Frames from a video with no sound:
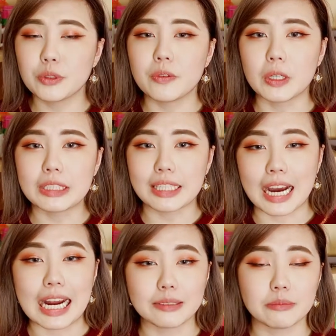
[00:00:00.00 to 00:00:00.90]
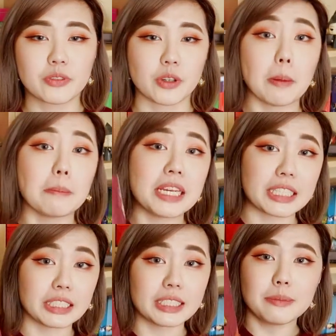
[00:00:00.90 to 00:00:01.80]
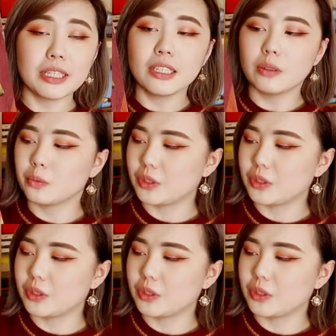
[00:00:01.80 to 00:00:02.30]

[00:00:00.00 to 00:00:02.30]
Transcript: move on to the items from Minalima,